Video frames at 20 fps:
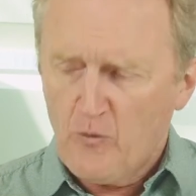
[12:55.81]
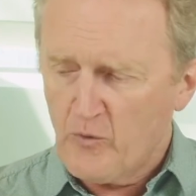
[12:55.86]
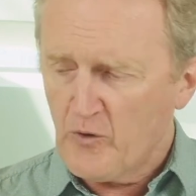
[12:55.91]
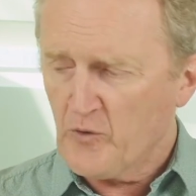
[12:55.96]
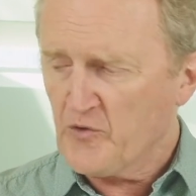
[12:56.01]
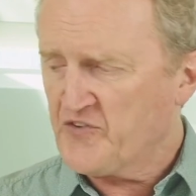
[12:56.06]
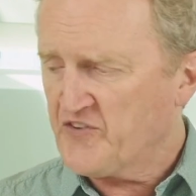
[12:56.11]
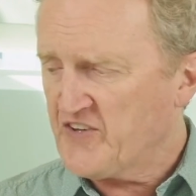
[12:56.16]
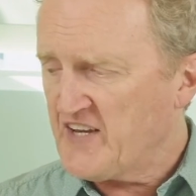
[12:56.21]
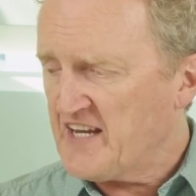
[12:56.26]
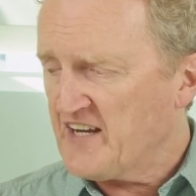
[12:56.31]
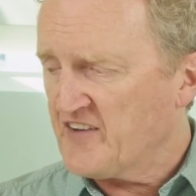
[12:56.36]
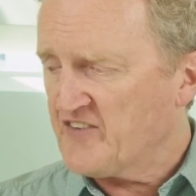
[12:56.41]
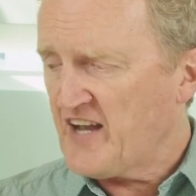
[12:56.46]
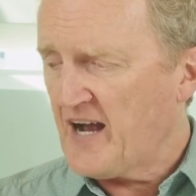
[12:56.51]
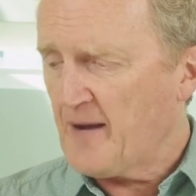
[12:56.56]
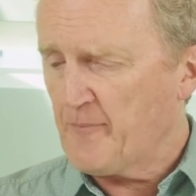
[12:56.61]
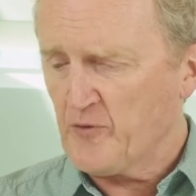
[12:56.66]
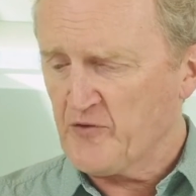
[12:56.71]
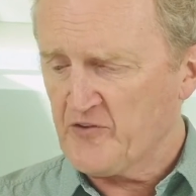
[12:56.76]
We'll see
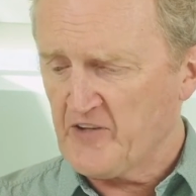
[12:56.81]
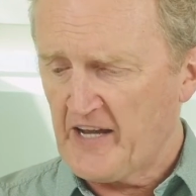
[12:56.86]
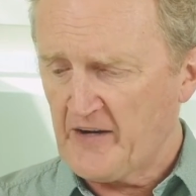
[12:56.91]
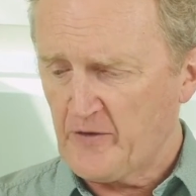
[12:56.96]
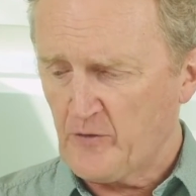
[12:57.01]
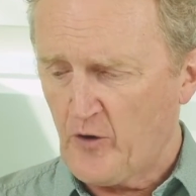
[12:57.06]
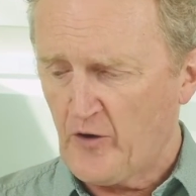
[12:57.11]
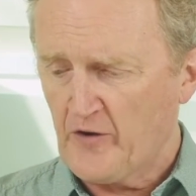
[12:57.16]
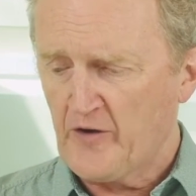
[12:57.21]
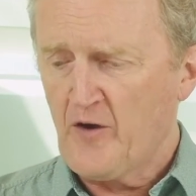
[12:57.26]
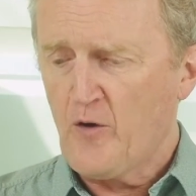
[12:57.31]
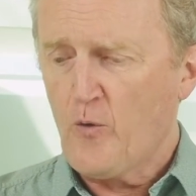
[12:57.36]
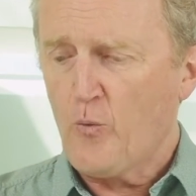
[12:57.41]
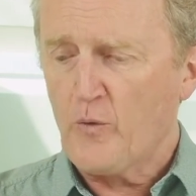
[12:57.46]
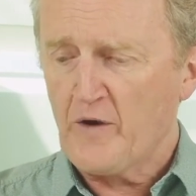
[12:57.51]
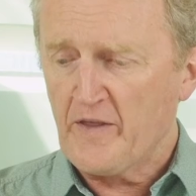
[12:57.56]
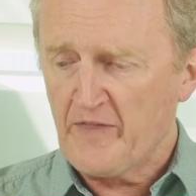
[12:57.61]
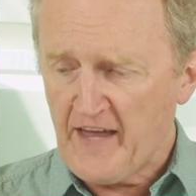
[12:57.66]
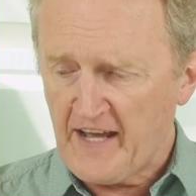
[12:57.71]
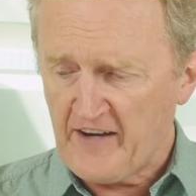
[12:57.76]
examples later on
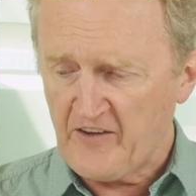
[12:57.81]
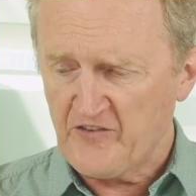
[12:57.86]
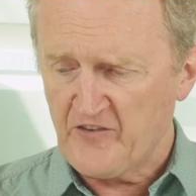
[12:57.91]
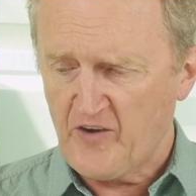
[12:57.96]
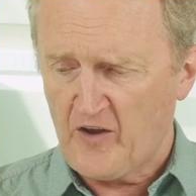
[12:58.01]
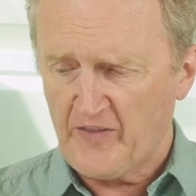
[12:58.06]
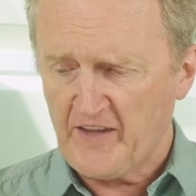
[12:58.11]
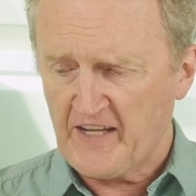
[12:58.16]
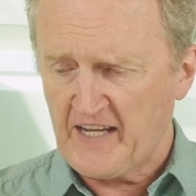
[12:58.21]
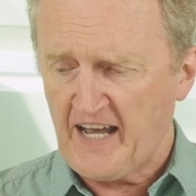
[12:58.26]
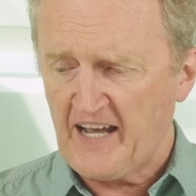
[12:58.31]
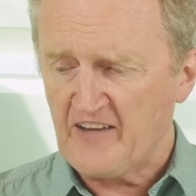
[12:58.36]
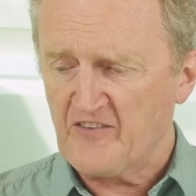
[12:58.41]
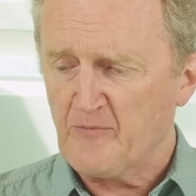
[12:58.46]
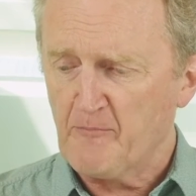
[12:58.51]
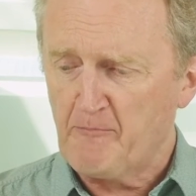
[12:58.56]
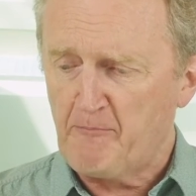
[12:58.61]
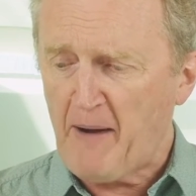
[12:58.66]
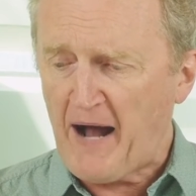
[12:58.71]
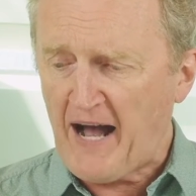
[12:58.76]
where that is not the
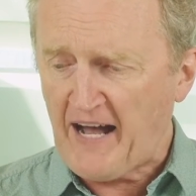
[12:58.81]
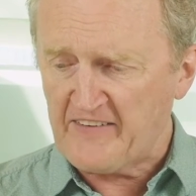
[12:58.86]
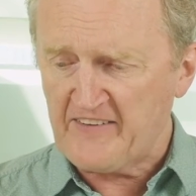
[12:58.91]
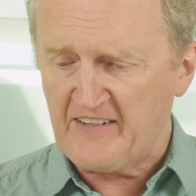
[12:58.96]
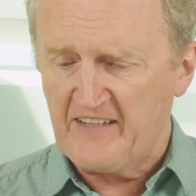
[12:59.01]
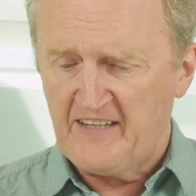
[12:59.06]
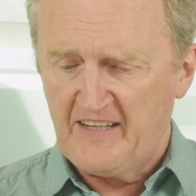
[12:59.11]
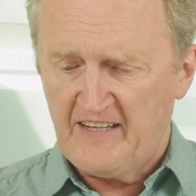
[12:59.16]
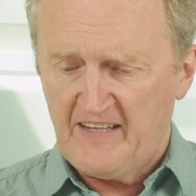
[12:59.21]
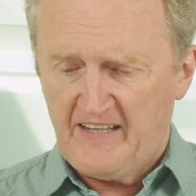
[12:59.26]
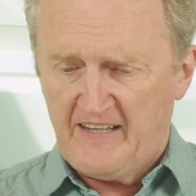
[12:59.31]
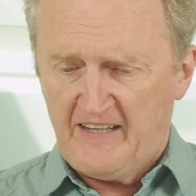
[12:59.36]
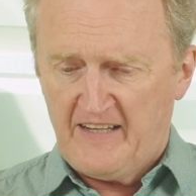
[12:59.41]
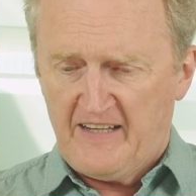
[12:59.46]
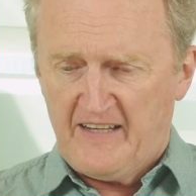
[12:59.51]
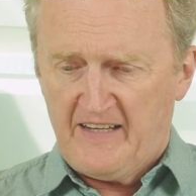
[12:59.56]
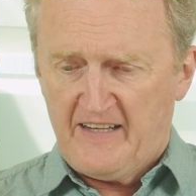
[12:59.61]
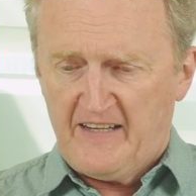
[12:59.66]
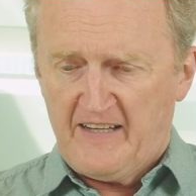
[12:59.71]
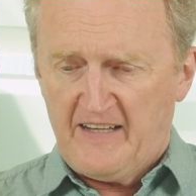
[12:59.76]
case. But
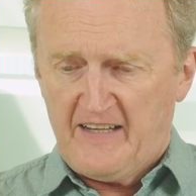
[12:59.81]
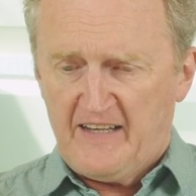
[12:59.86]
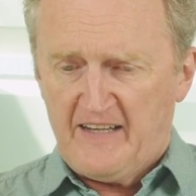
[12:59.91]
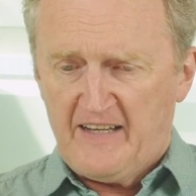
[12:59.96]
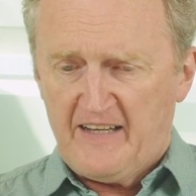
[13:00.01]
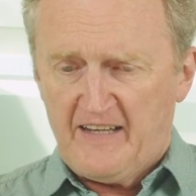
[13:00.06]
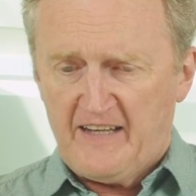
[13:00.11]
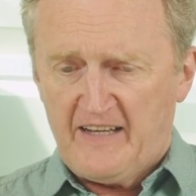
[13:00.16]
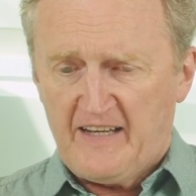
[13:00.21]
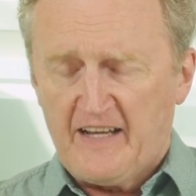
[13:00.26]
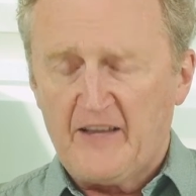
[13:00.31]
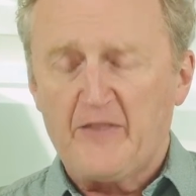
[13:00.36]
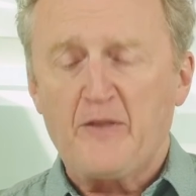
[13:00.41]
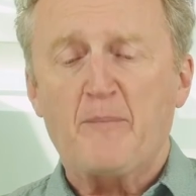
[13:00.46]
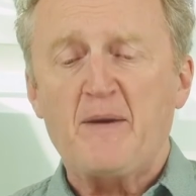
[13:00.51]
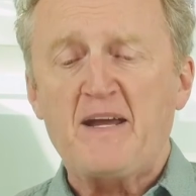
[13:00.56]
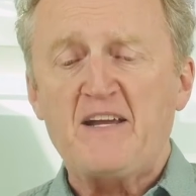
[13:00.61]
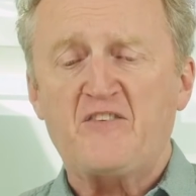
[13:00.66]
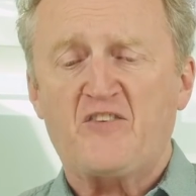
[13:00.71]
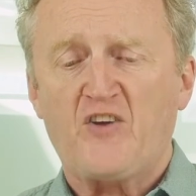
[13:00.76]
in
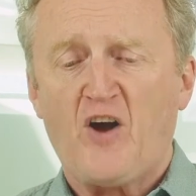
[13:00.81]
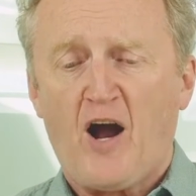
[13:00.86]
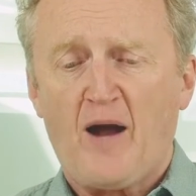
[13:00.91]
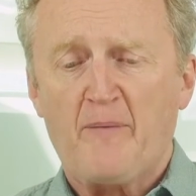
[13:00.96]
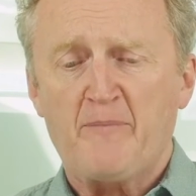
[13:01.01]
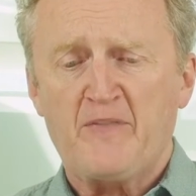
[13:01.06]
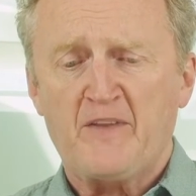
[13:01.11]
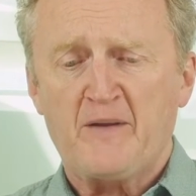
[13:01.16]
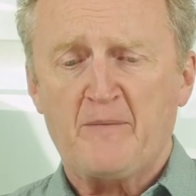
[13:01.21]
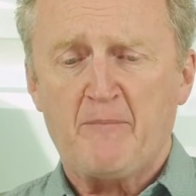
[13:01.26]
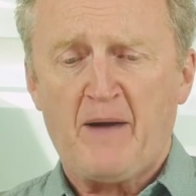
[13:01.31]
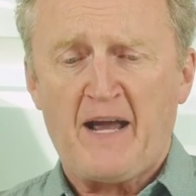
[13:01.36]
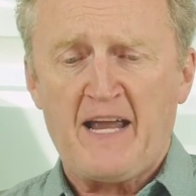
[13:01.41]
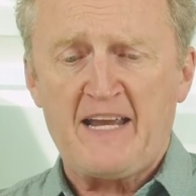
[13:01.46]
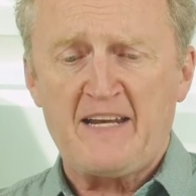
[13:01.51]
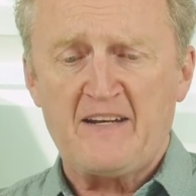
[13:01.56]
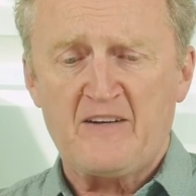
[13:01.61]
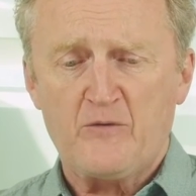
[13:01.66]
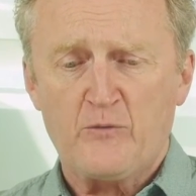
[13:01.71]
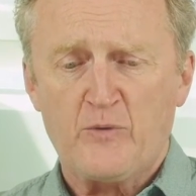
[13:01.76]
the meantime, the main